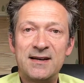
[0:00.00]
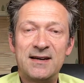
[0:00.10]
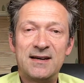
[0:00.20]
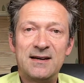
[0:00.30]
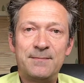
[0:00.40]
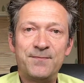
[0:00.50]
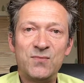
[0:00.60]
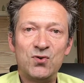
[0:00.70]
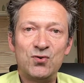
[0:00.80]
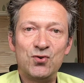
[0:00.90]

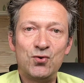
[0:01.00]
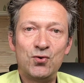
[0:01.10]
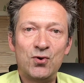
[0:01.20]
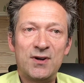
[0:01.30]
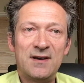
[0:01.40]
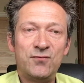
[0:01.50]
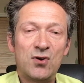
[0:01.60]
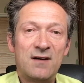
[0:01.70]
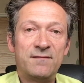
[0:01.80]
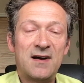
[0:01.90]
If you
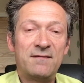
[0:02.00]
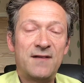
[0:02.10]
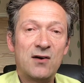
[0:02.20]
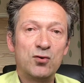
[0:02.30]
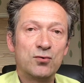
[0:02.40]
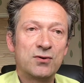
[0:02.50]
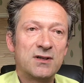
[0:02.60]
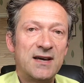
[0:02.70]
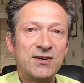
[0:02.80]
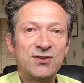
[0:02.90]
have a valuable
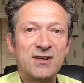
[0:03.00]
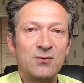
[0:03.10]
collection,